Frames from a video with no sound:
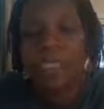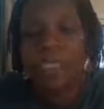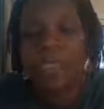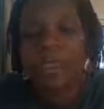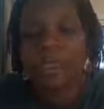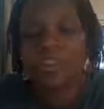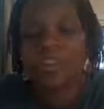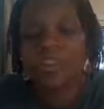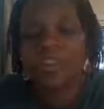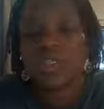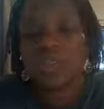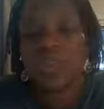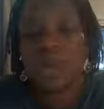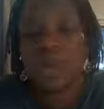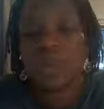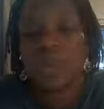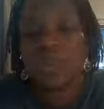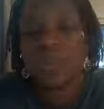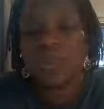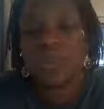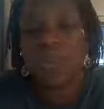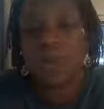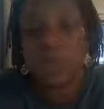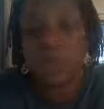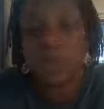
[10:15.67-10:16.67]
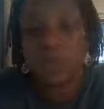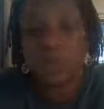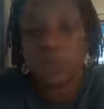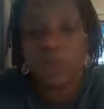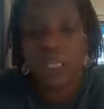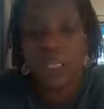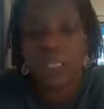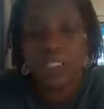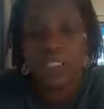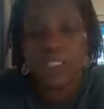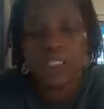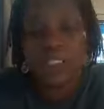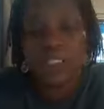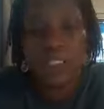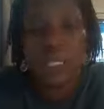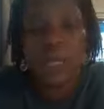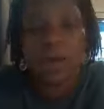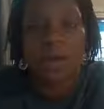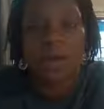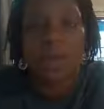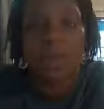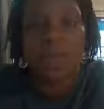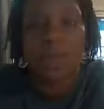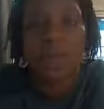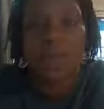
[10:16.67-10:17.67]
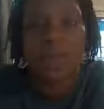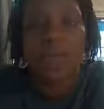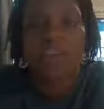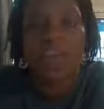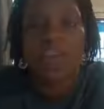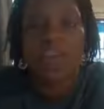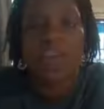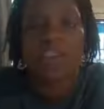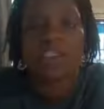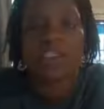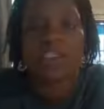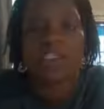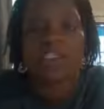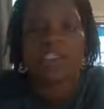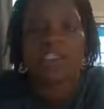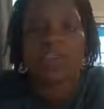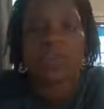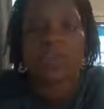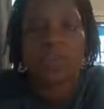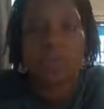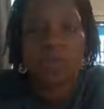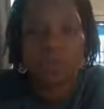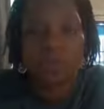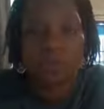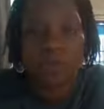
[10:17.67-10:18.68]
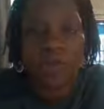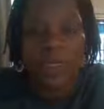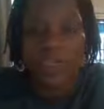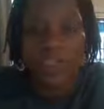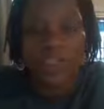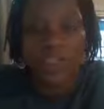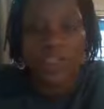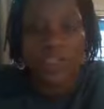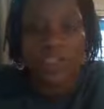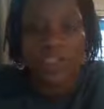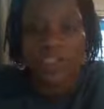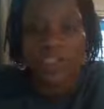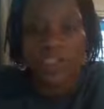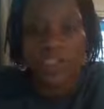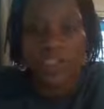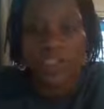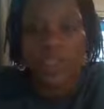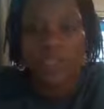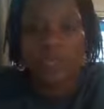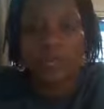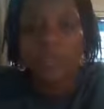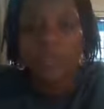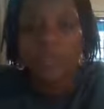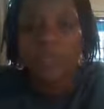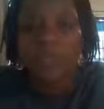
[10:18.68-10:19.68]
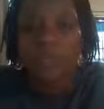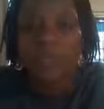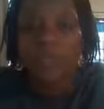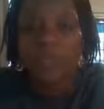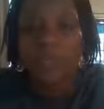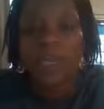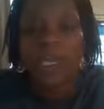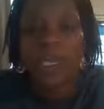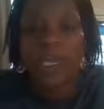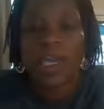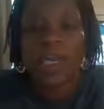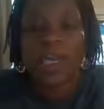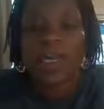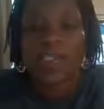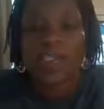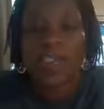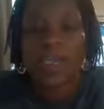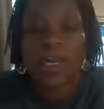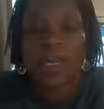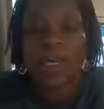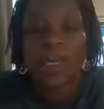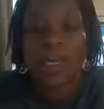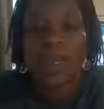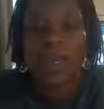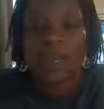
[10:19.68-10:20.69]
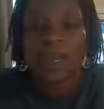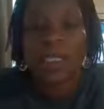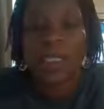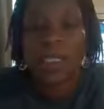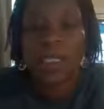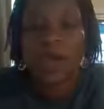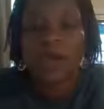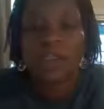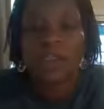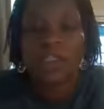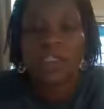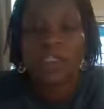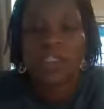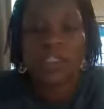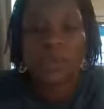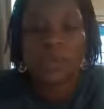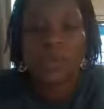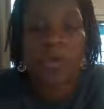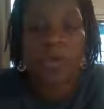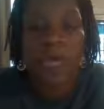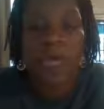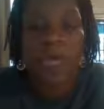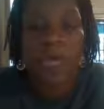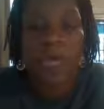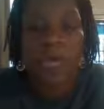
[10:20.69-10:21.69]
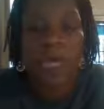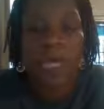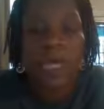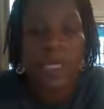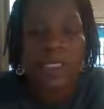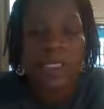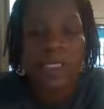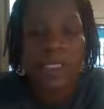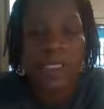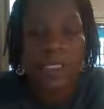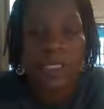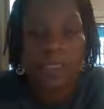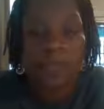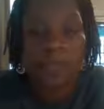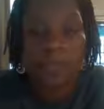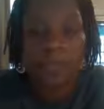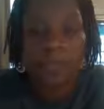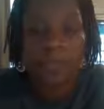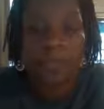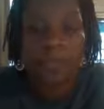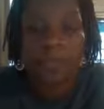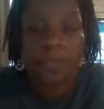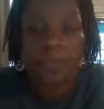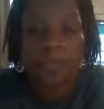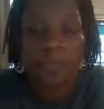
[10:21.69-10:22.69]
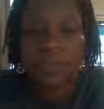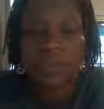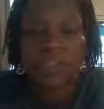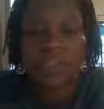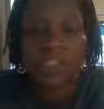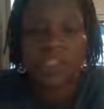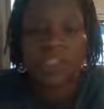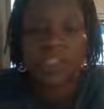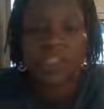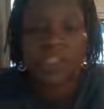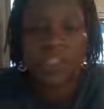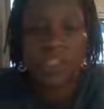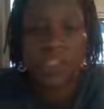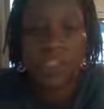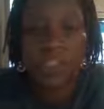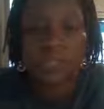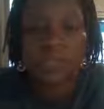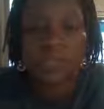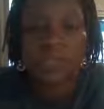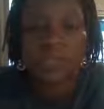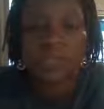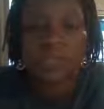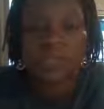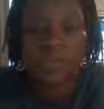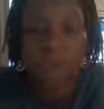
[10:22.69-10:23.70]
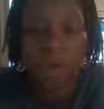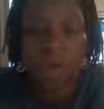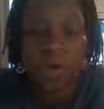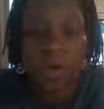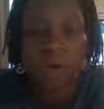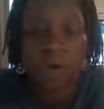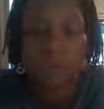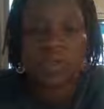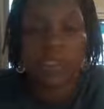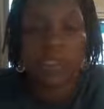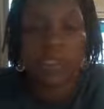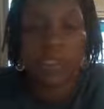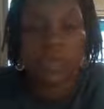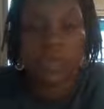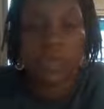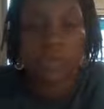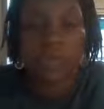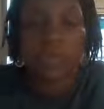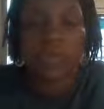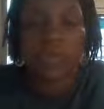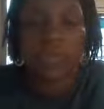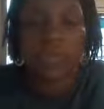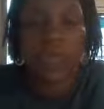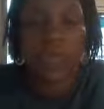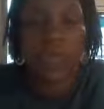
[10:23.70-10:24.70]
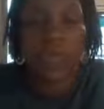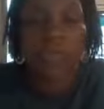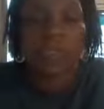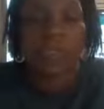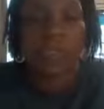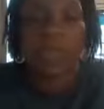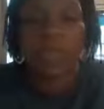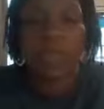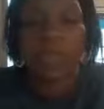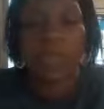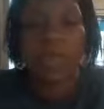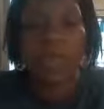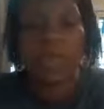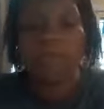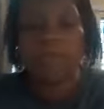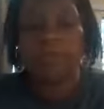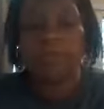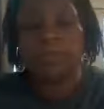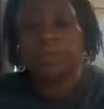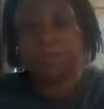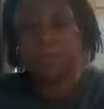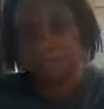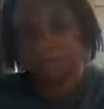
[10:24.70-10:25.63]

And so pray for us. Um, pray that it's a smooth transition. And um, and we're just praying that um, continued support would would follow. Amen.